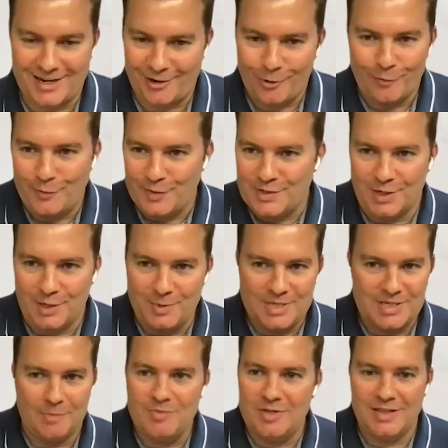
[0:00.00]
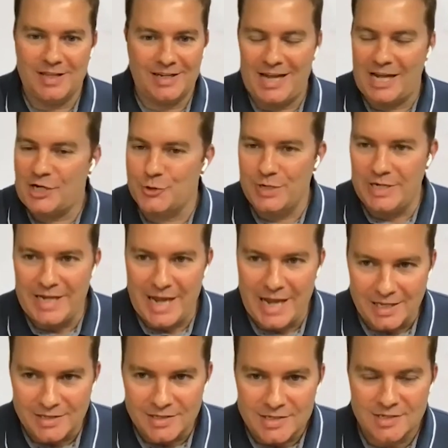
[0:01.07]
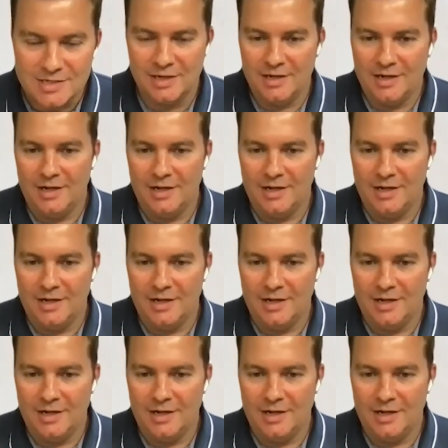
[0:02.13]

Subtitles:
I don't know if it's going to be something that naturally ends.